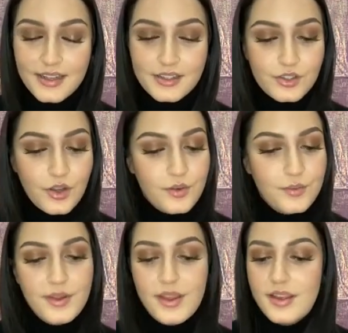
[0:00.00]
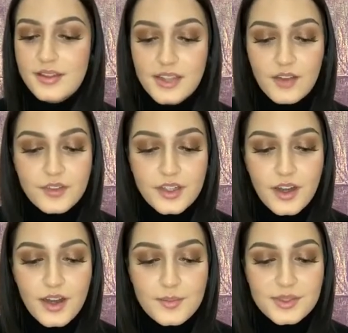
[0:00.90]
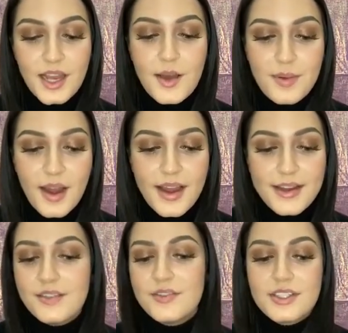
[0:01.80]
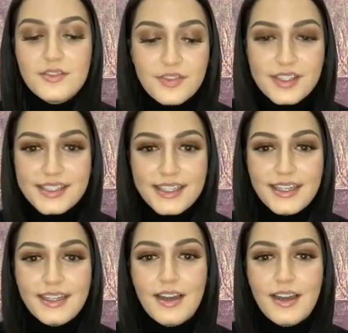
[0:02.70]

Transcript: So definitely come, stop by, give us a visit.